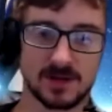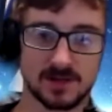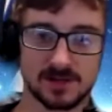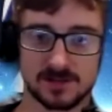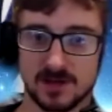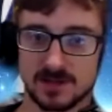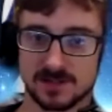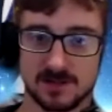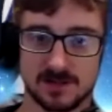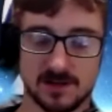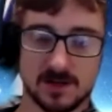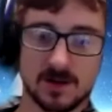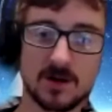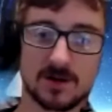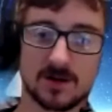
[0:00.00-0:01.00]
So I
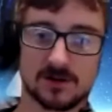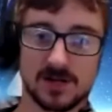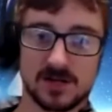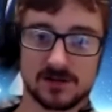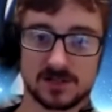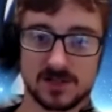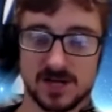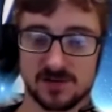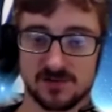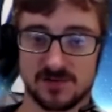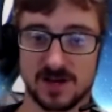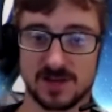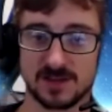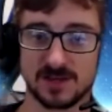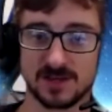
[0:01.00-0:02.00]
started going around trying to
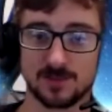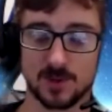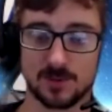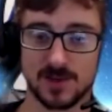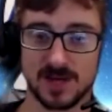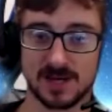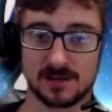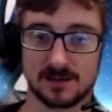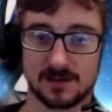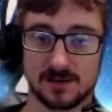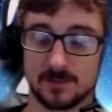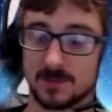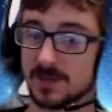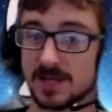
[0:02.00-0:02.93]
find the MMA club,